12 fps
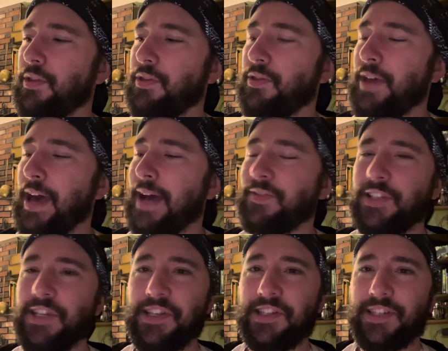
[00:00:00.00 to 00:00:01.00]
The
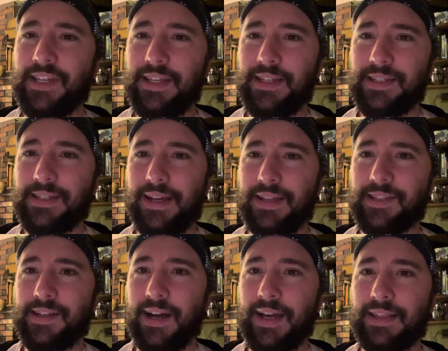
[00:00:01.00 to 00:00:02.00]
FCC sets
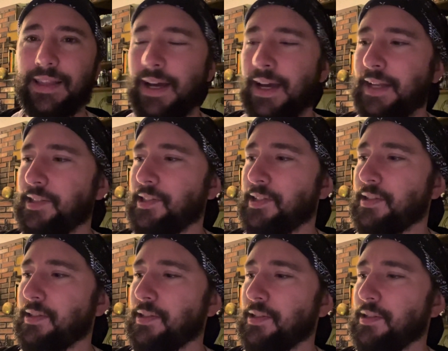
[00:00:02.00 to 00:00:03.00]
guidelines
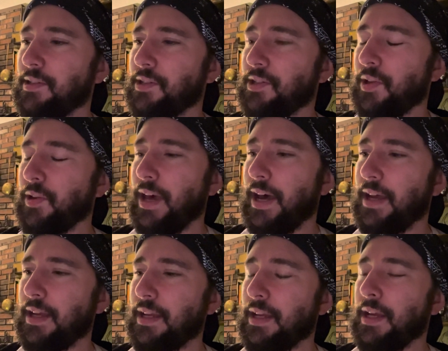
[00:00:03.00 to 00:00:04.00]
so that,
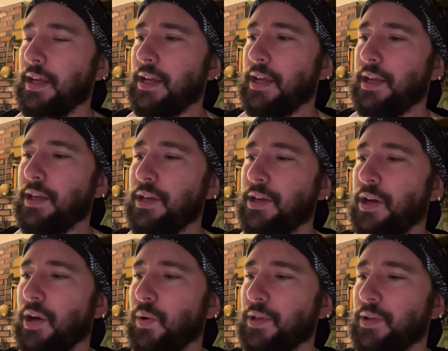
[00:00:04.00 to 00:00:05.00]
you
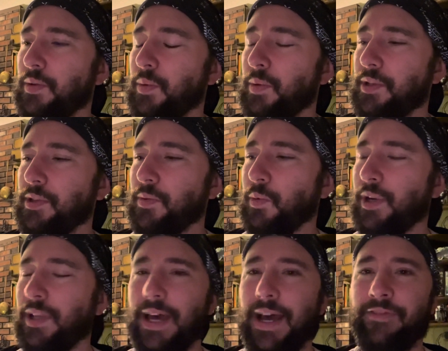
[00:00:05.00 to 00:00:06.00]
know, when one
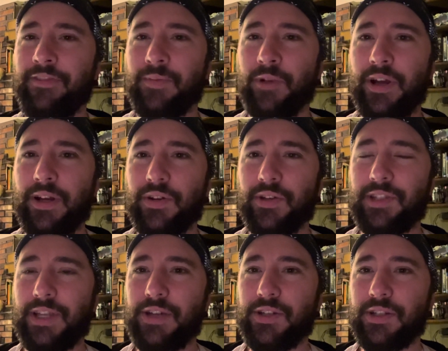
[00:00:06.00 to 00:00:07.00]
of the FM radio
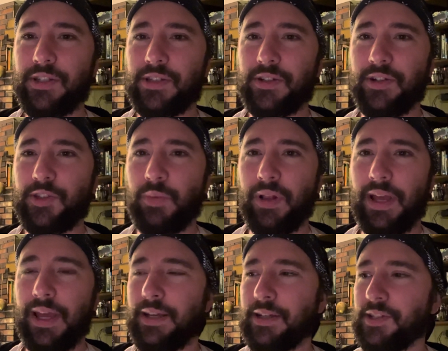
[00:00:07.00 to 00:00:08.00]
stations starts
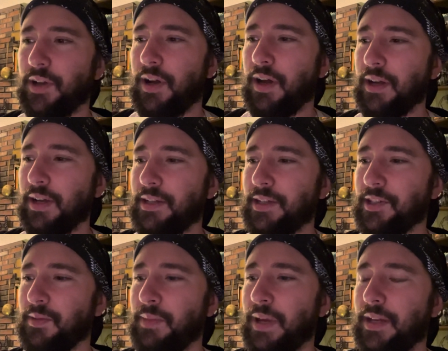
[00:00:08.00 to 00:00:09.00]
playing a song, it
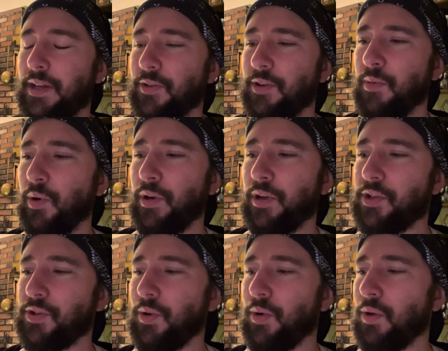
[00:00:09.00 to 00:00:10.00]
doesn't make your remote
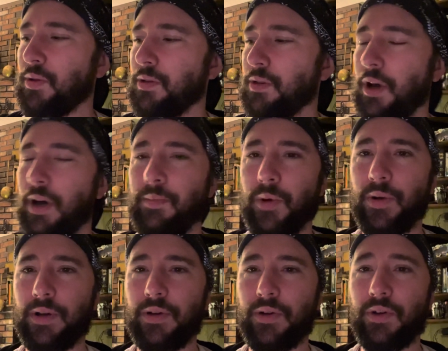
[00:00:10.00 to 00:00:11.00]
control
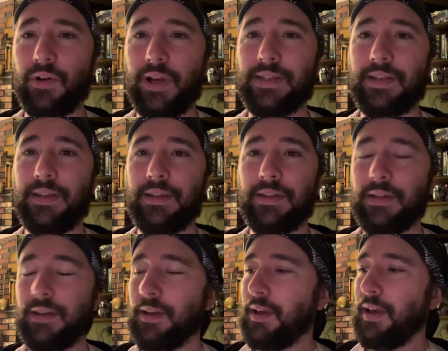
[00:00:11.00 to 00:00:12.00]
lawnmower go crazy.
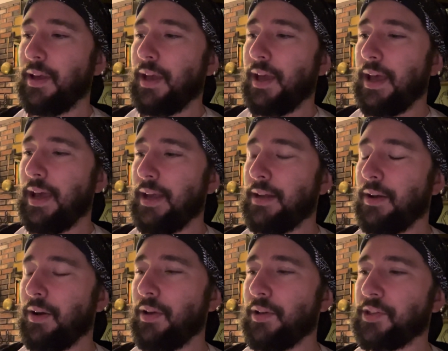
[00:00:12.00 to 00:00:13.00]
And
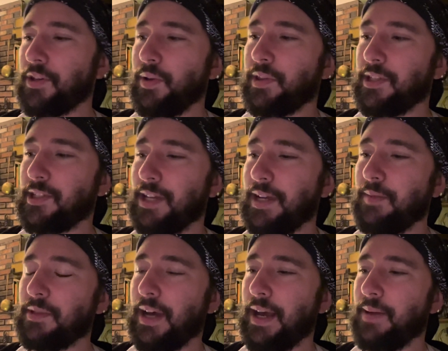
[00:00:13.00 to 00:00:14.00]
also at the same
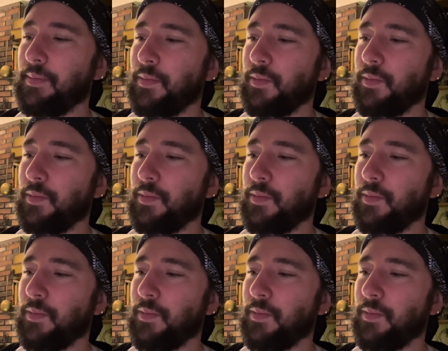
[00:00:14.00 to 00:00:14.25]
time,